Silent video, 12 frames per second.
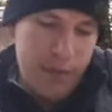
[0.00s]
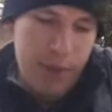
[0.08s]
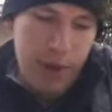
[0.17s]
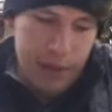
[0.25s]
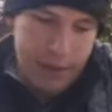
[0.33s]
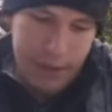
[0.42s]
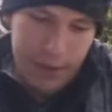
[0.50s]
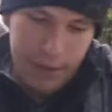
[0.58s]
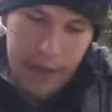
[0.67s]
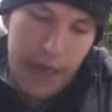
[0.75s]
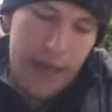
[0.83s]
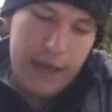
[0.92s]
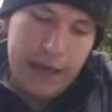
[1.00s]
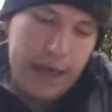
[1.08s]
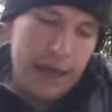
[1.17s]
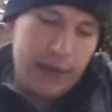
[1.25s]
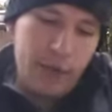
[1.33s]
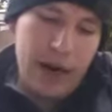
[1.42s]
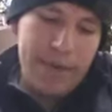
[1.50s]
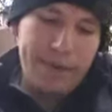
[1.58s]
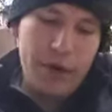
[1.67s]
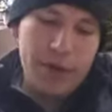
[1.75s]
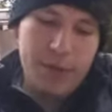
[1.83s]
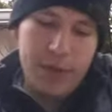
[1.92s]
But so when I
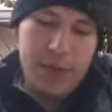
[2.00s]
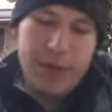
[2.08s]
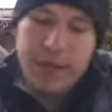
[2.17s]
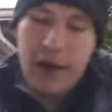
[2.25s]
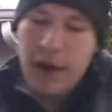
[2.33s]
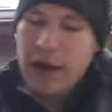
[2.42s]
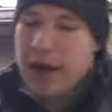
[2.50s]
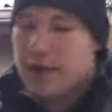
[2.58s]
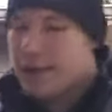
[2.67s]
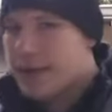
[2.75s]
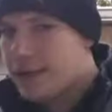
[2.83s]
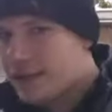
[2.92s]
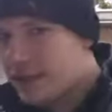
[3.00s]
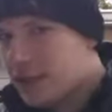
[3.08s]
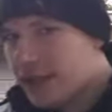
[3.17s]
first put these on, I was a little